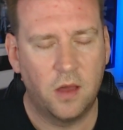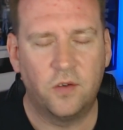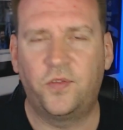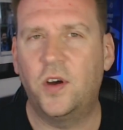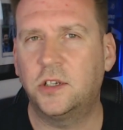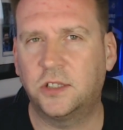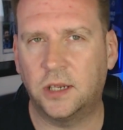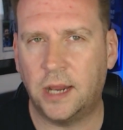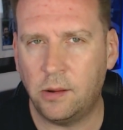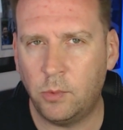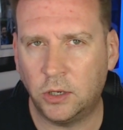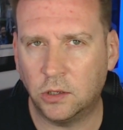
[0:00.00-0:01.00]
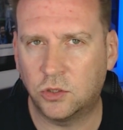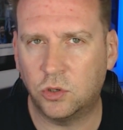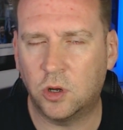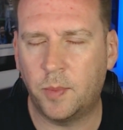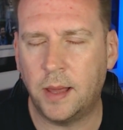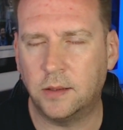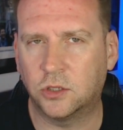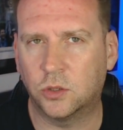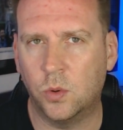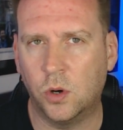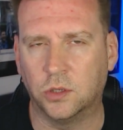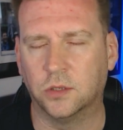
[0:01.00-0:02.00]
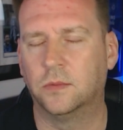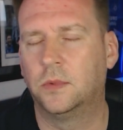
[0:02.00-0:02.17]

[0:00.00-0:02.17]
First today, we're going to talk about the squad.